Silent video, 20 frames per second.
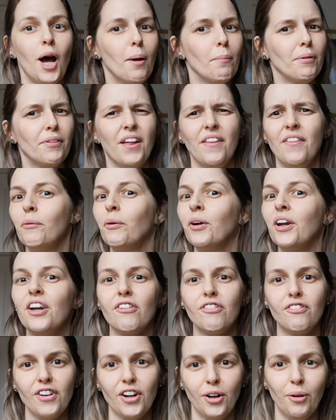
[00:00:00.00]
but then they wanted a
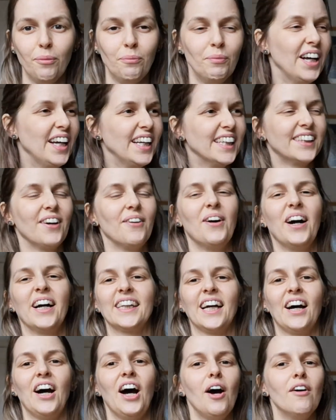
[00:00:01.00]
film, so it worked
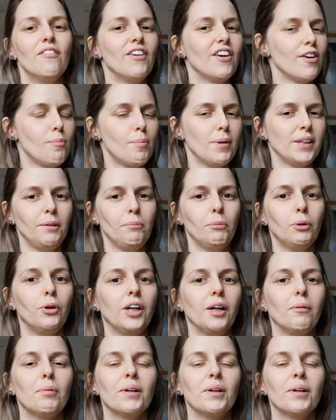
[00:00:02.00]
out very busy morning.